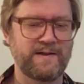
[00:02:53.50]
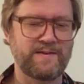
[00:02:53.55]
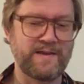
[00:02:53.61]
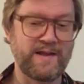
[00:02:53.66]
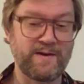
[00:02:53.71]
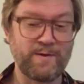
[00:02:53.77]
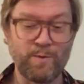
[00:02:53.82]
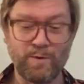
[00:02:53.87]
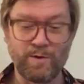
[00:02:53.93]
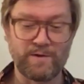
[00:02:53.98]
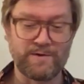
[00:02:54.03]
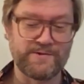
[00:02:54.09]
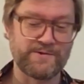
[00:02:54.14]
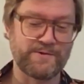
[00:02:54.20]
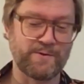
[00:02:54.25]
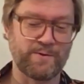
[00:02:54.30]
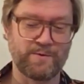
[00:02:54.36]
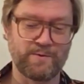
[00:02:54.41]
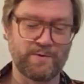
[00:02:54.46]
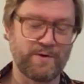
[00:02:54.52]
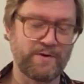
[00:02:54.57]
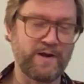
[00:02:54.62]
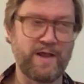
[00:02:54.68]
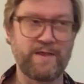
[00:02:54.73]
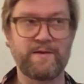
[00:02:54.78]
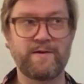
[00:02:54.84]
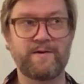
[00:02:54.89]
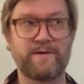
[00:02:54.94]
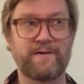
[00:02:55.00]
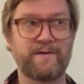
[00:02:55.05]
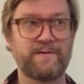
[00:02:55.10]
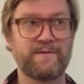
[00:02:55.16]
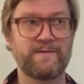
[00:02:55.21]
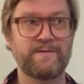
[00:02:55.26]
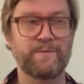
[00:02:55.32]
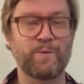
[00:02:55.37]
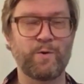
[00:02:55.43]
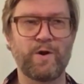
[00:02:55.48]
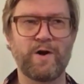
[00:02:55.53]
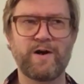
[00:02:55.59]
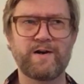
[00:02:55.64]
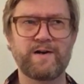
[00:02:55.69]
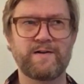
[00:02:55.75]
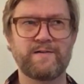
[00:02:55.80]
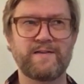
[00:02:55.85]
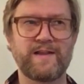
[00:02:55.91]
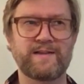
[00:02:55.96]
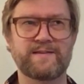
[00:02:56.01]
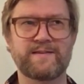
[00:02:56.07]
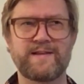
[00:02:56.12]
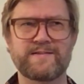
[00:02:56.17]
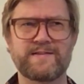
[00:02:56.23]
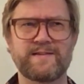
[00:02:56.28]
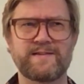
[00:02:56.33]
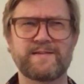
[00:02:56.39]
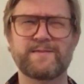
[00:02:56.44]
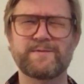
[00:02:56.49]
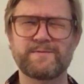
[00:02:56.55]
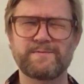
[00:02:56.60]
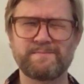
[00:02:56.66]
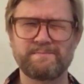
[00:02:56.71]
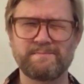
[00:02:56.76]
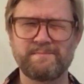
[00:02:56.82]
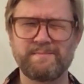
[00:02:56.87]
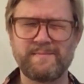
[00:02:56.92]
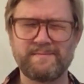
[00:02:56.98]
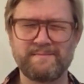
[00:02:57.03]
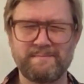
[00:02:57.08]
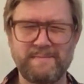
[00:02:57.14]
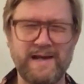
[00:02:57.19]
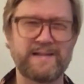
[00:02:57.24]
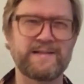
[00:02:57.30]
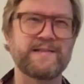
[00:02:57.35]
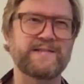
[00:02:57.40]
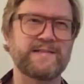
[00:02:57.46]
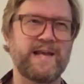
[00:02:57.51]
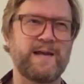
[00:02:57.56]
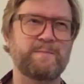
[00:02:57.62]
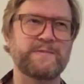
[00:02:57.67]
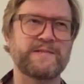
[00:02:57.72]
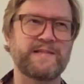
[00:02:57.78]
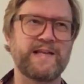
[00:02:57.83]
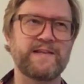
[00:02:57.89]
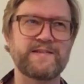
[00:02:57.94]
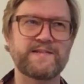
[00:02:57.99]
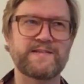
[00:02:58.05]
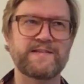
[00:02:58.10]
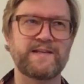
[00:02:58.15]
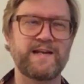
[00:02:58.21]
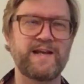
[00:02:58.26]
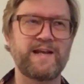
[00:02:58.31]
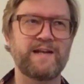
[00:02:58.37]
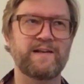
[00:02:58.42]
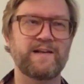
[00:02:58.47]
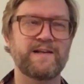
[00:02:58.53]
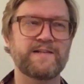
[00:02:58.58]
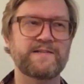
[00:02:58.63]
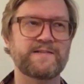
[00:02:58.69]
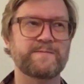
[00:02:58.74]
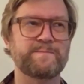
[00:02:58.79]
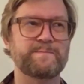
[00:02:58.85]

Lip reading: And then also another word that doesn't make the same sense in English.